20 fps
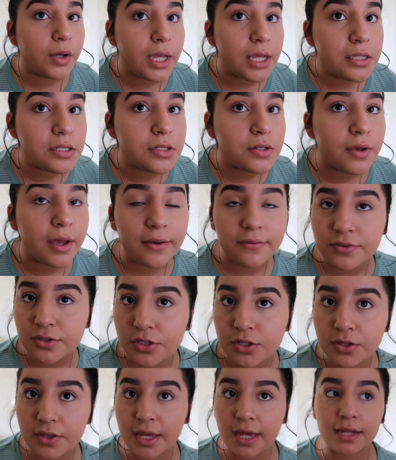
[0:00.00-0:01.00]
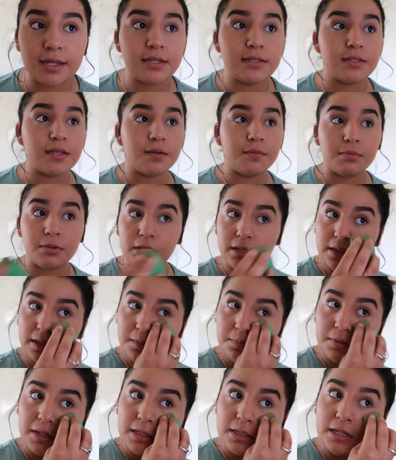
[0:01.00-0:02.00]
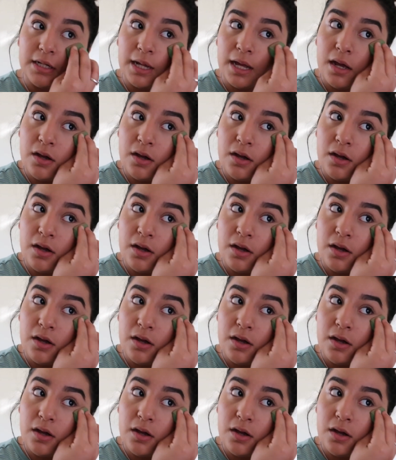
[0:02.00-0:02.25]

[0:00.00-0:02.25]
Okay, so after that is completely blended